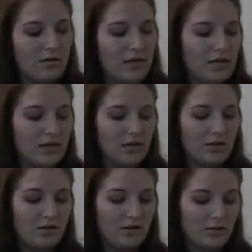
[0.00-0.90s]
right
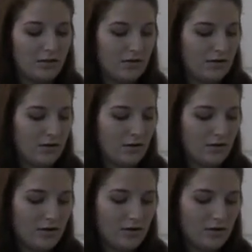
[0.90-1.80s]
here.
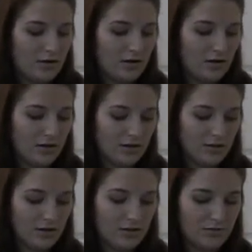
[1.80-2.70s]

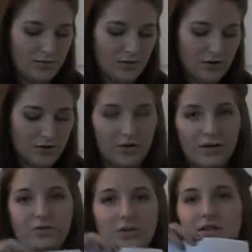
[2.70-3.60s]
Here's a journal
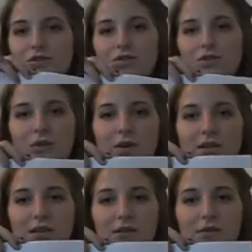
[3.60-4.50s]
entry that's just a
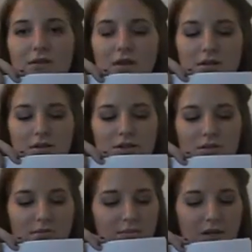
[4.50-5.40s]
quick little
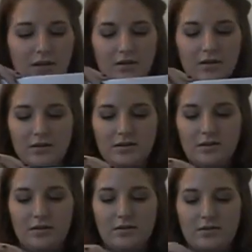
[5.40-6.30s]
jib bit,
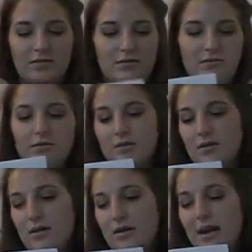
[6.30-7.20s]
because
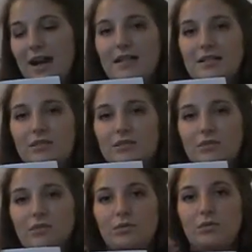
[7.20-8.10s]
I didn't
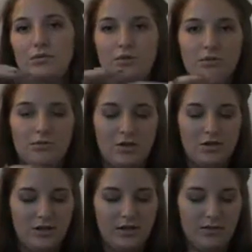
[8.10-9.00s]
do
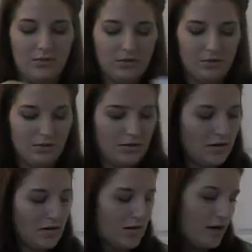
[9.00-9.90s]
much on that
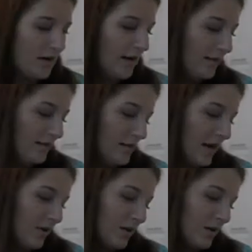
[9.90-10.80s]
one. Because I
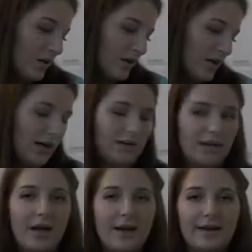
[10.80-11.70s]
am going to look
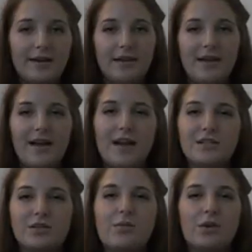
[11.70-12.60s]
online
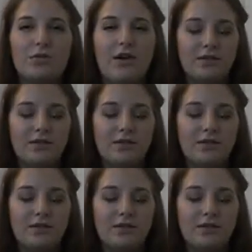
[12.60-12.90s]
at some more of the